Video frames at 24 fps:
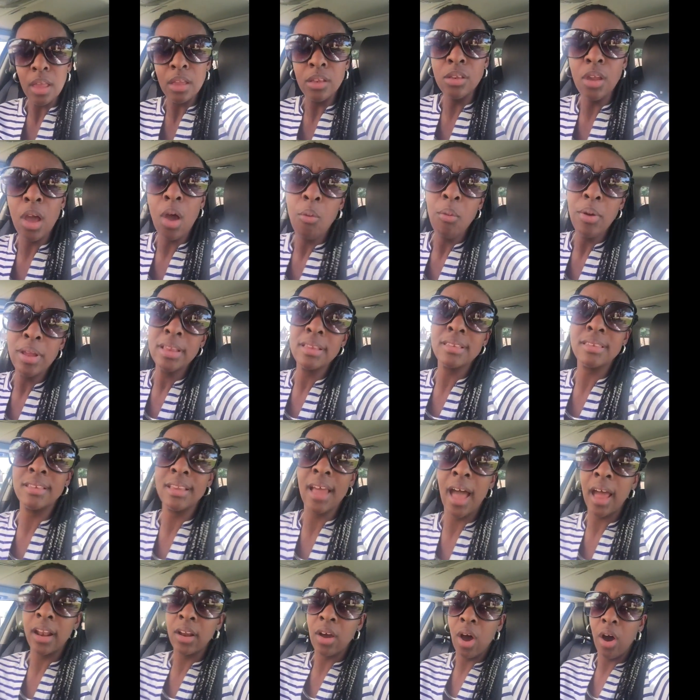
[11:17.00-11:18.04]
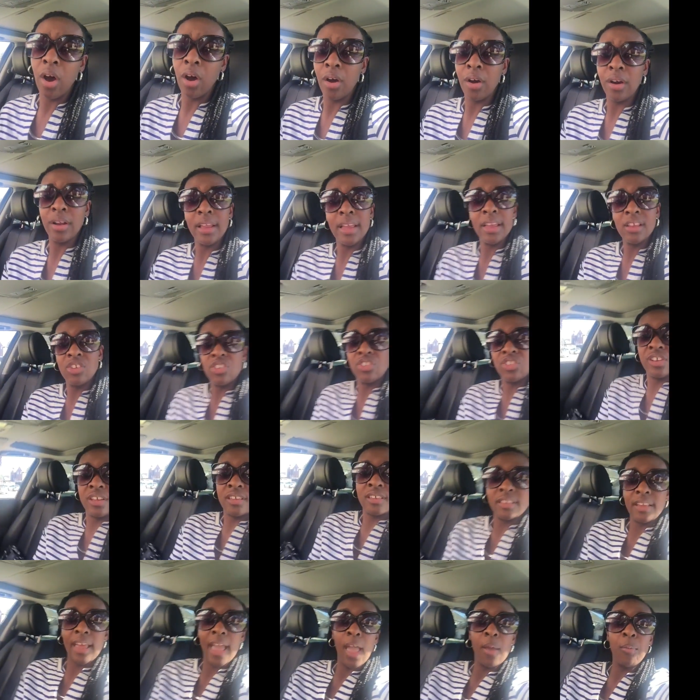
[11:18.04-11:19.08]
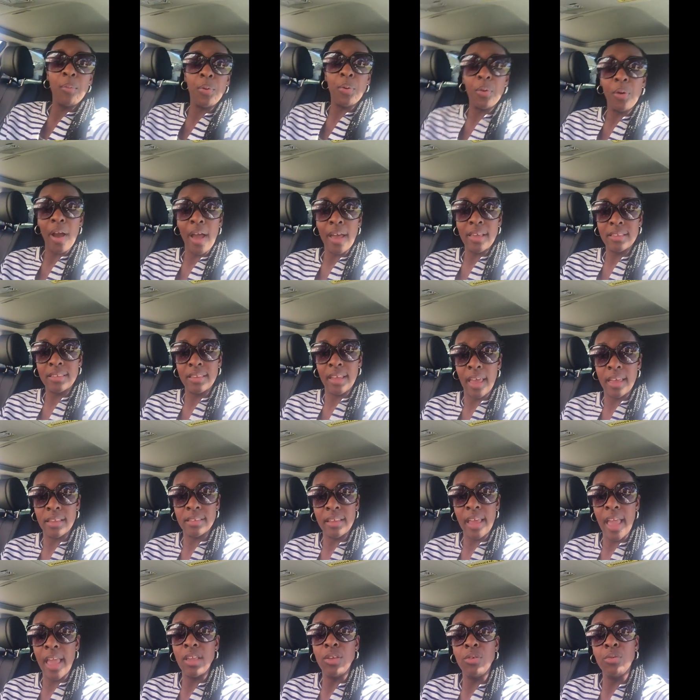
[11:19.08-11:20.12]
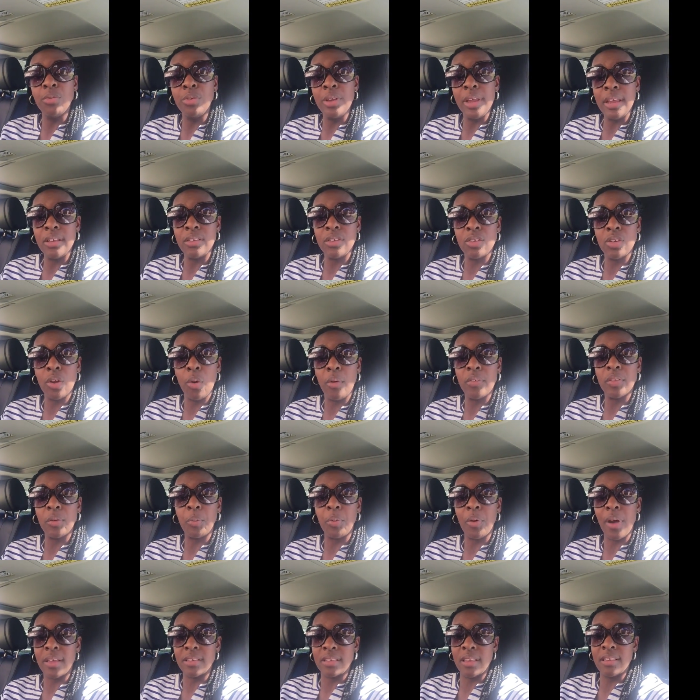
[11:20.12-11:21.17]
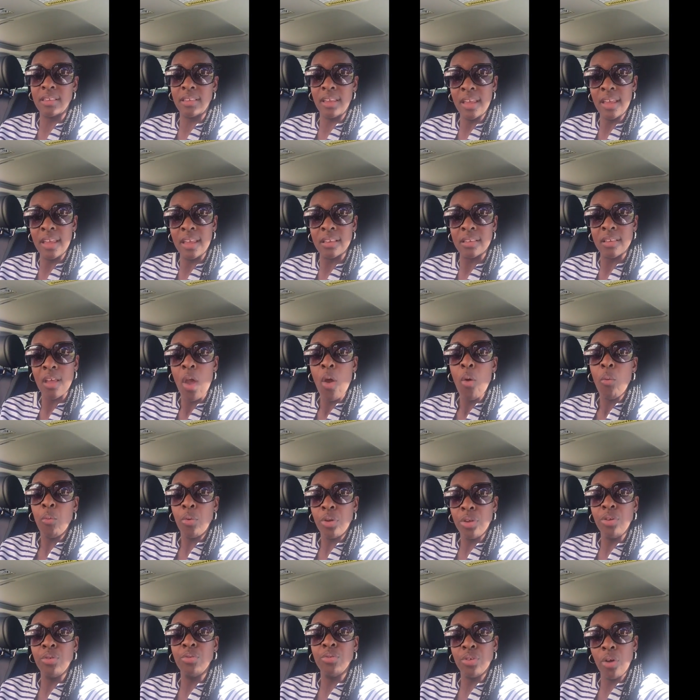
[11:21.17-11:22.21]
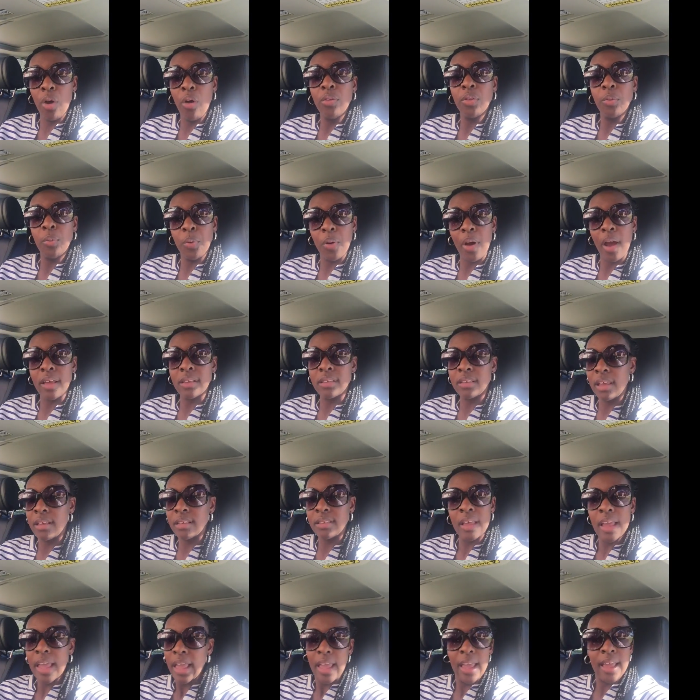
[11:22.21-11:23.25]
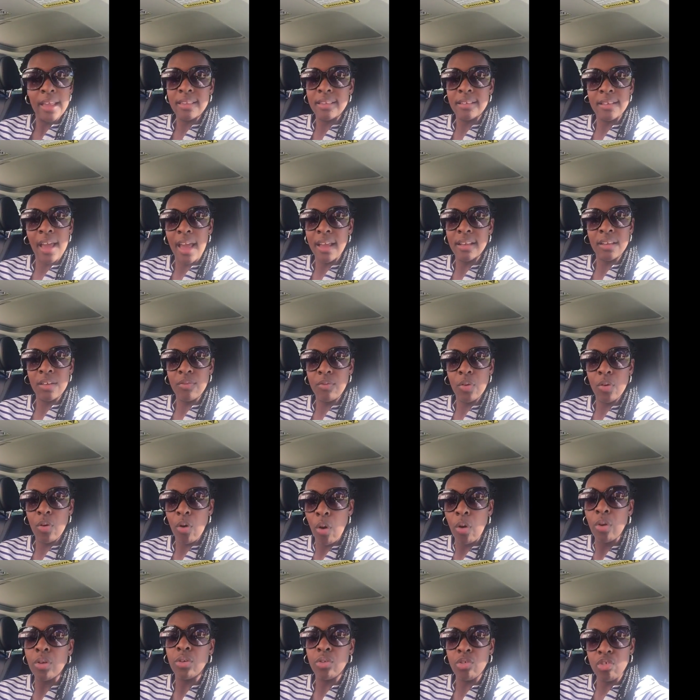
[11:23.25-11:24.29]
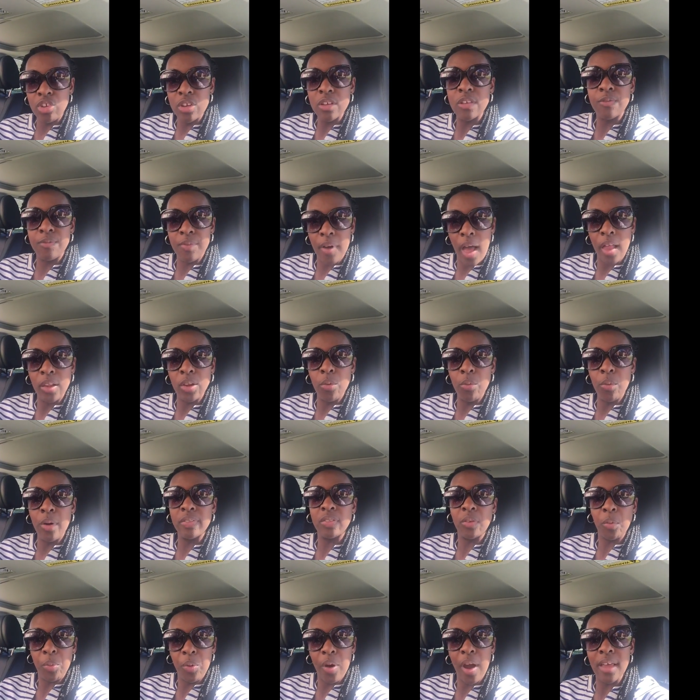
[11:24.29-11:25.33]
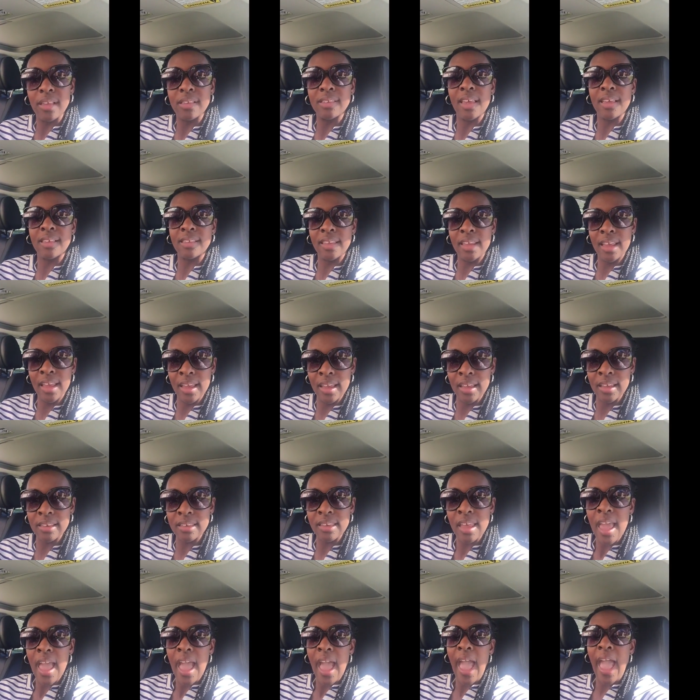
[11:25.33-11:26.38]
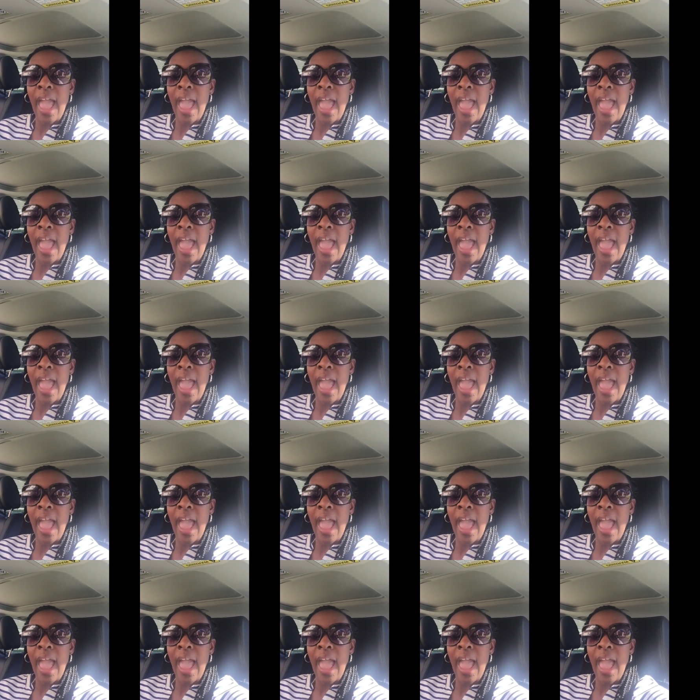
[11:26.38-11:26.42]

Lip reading: No, it is not hard. It's just a process, and you need to know what the process is. When you know the process, it's not difficult. You just follow what the process is.